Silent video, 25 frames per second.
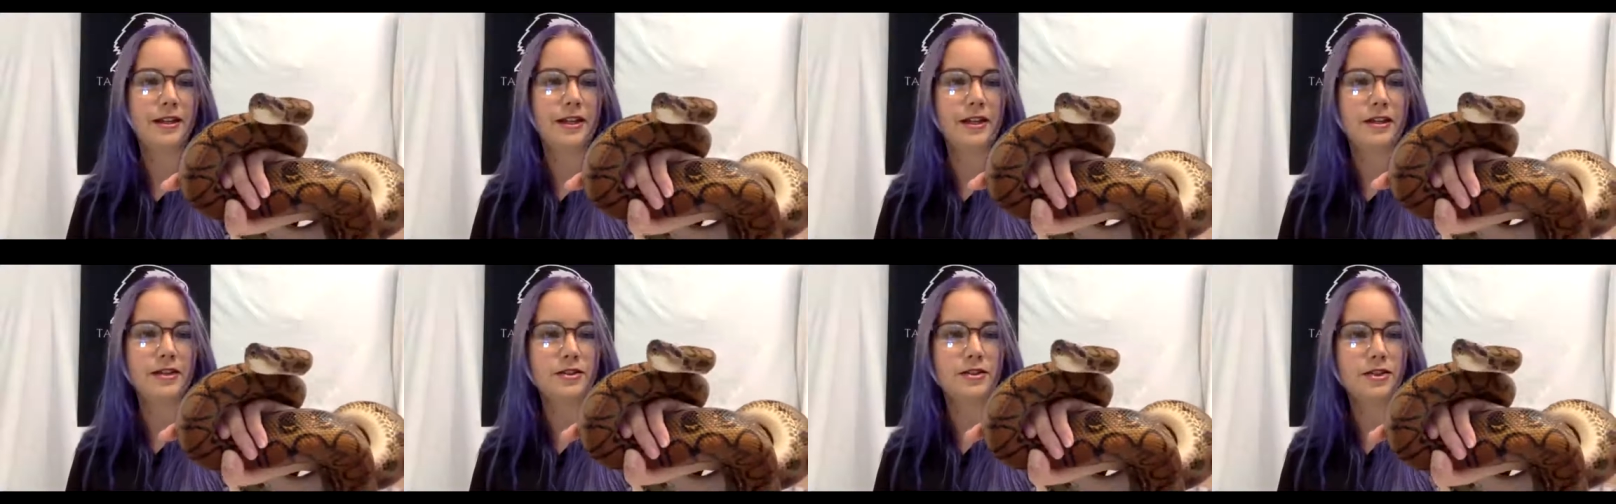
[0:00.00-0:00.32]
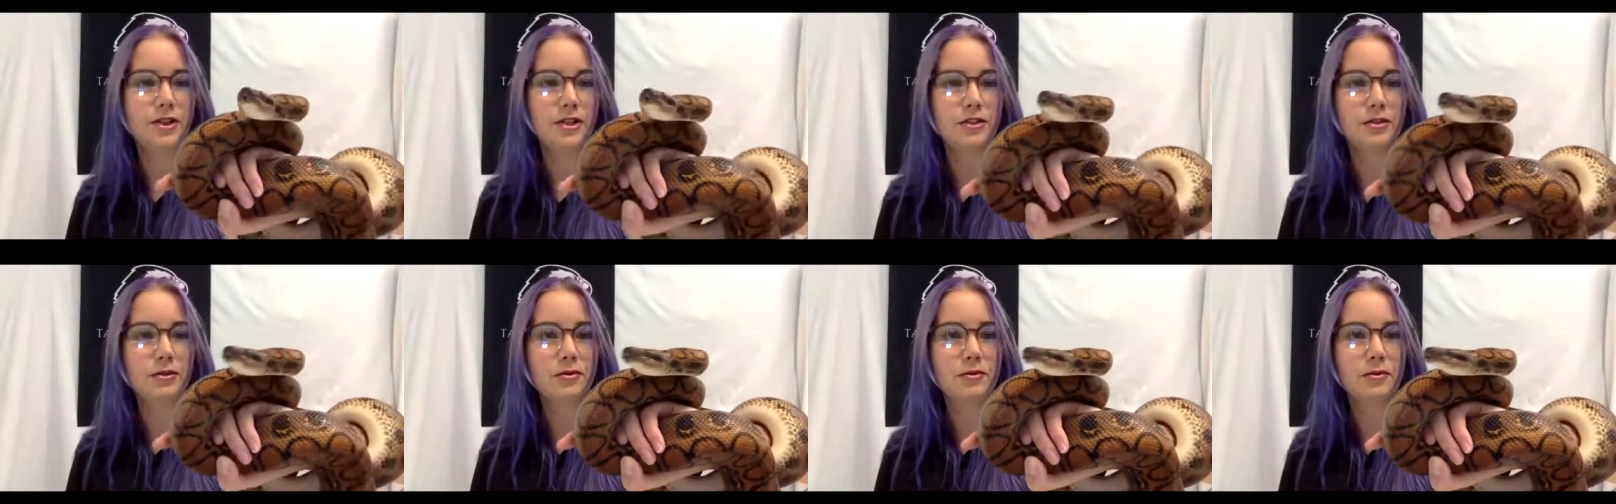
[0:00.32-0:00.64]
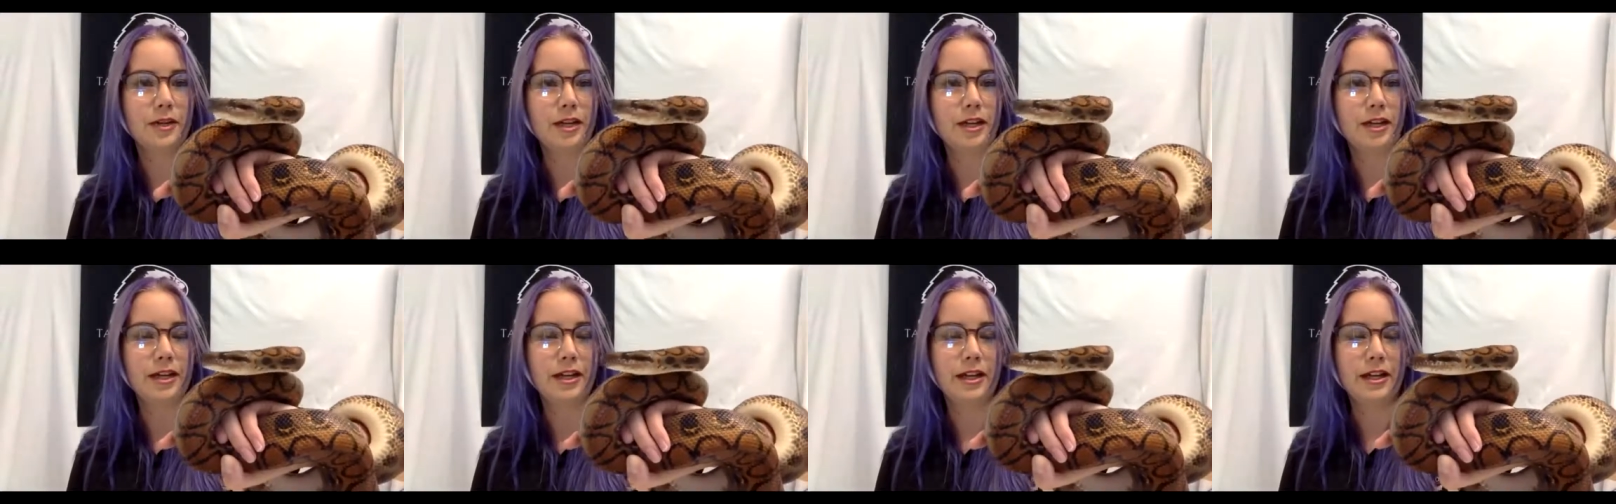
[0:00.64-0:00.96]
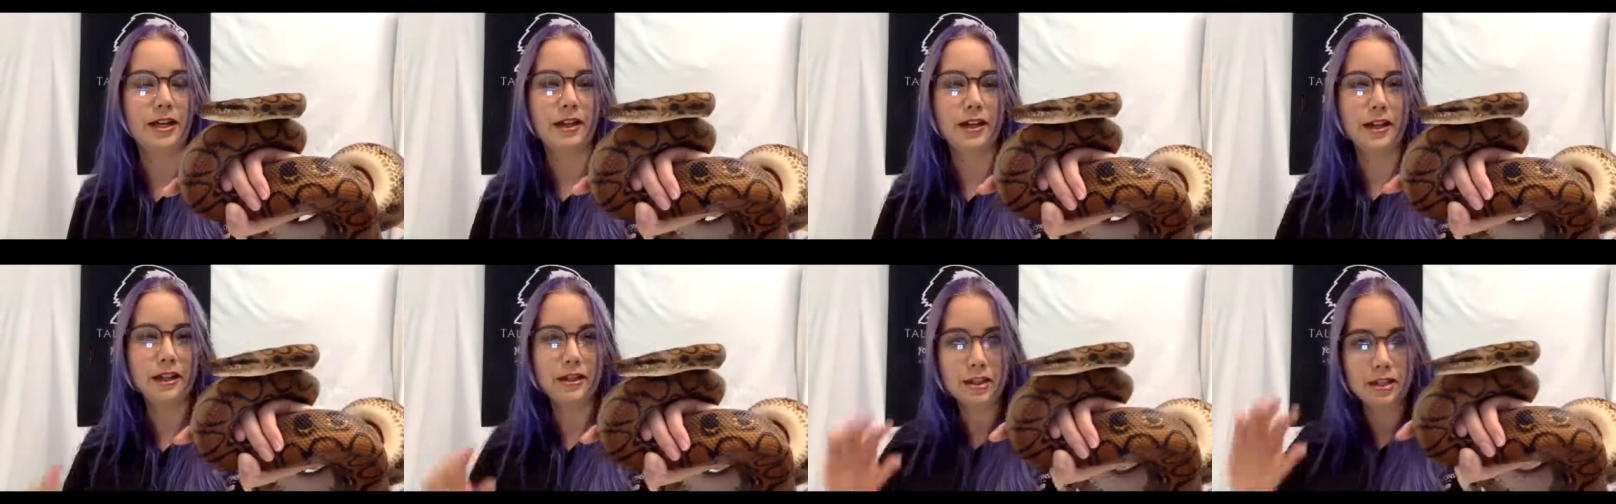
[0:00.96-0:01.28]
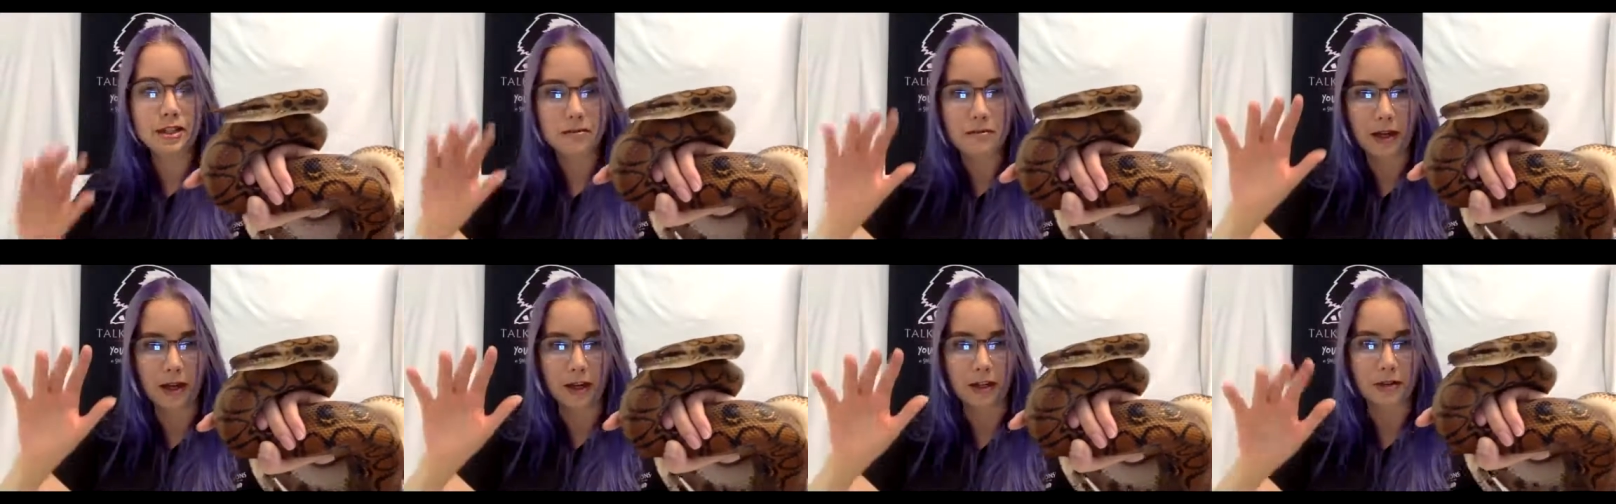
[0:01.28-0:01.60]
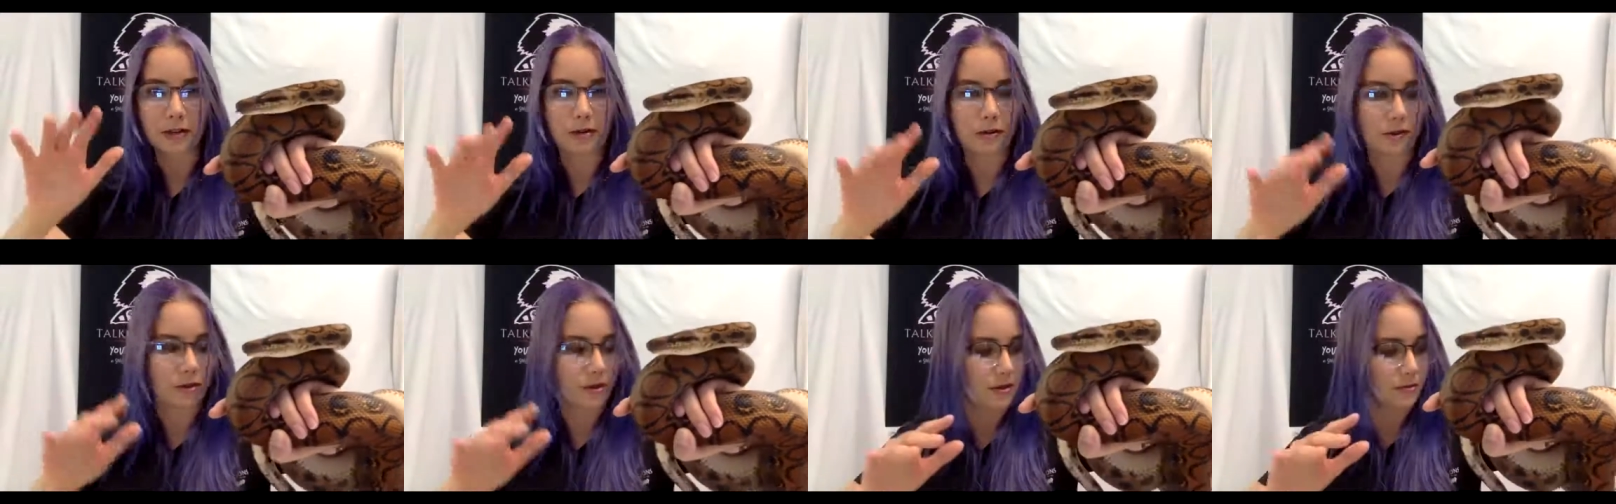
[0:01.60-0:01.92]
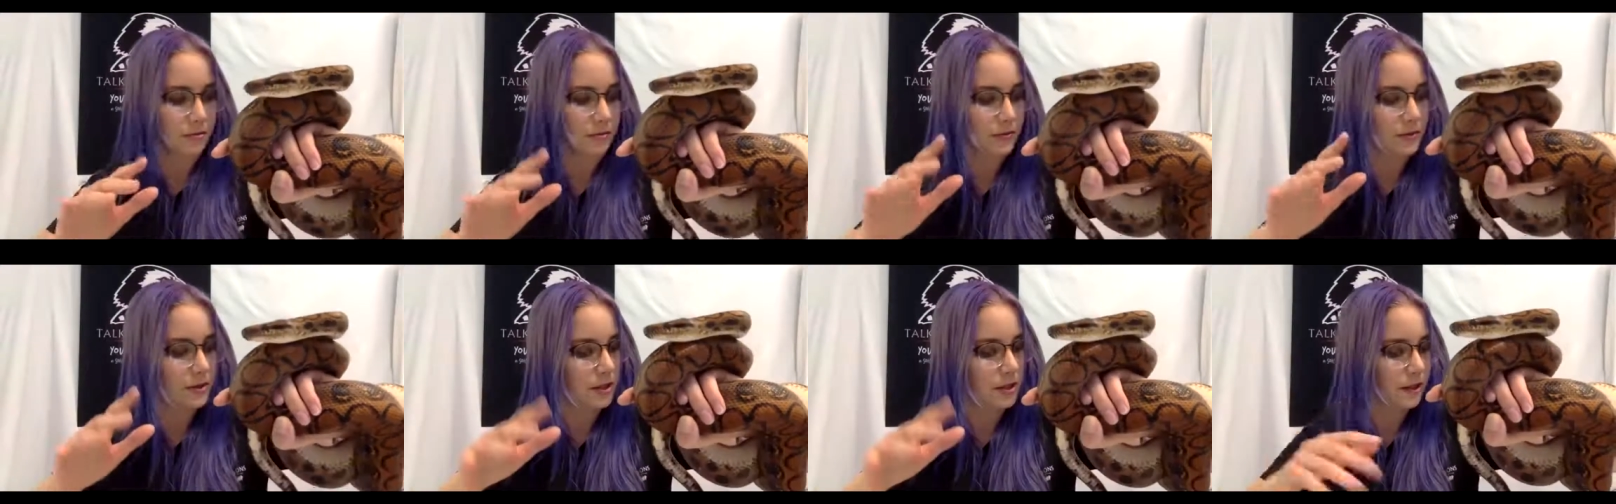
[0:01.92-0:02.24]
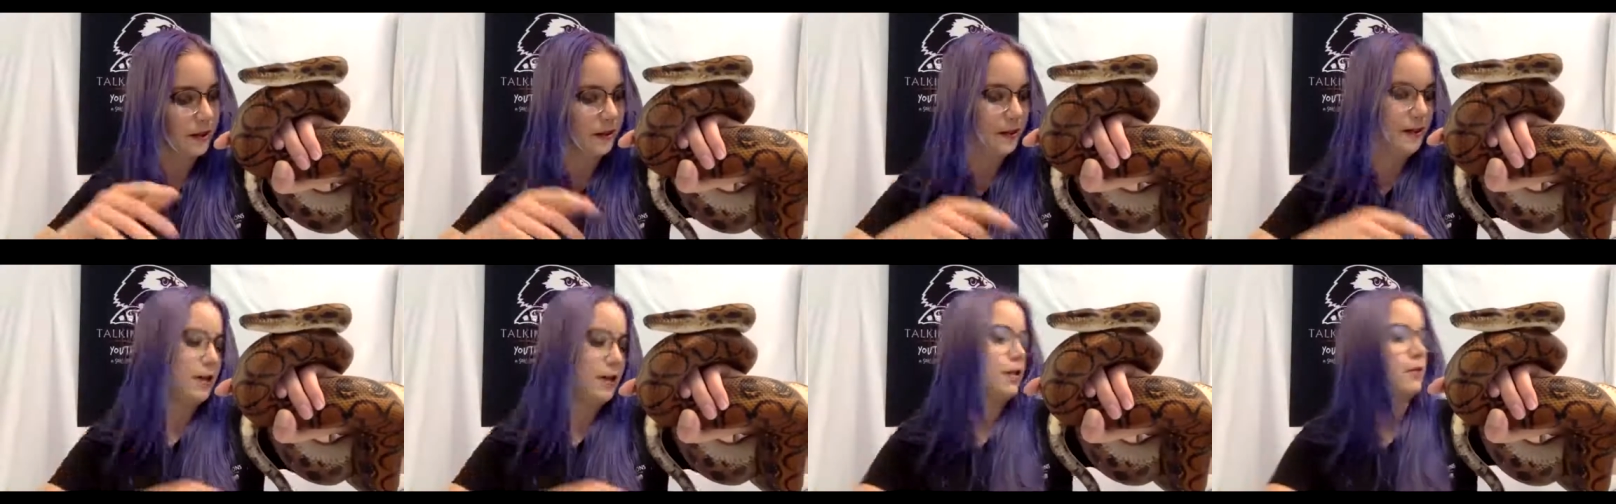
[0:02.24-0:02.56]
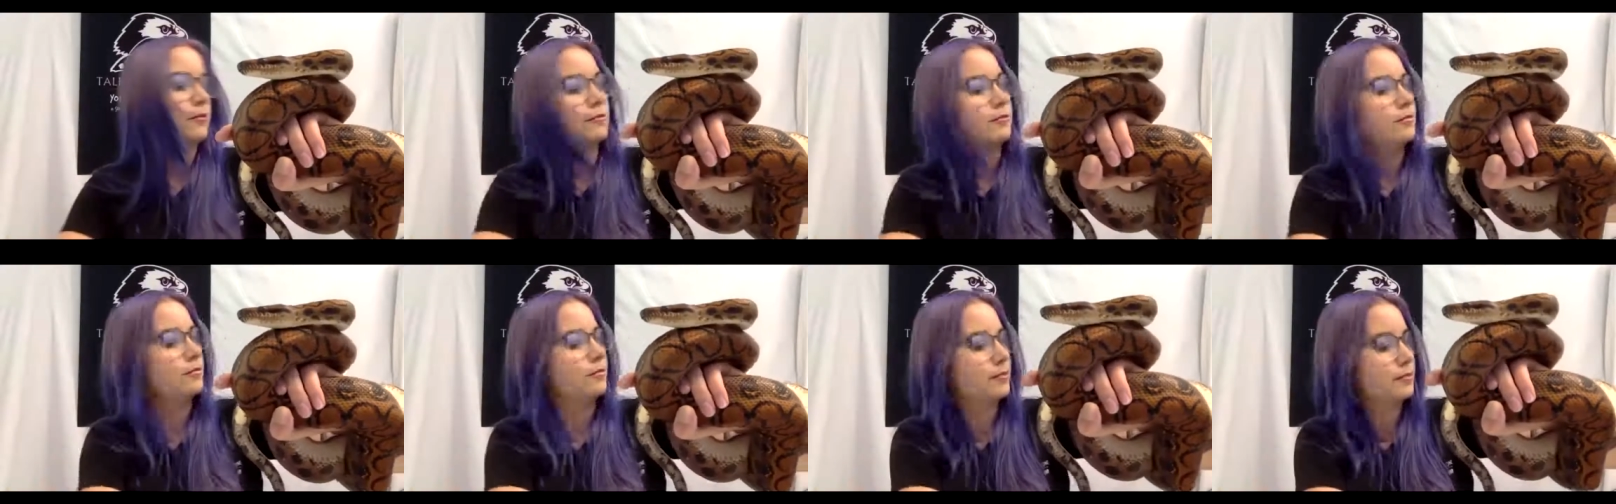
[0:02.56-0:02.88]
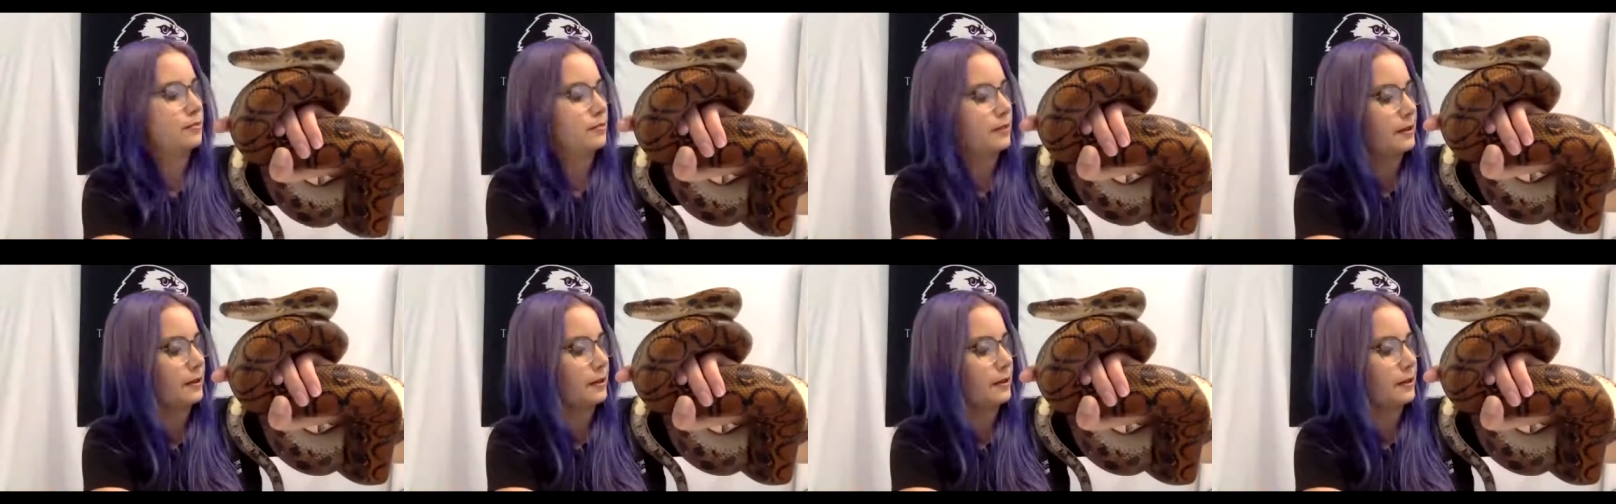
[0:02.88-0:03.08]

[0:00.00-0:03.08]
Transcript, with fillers: in such a way, kind of like a spectrum, um,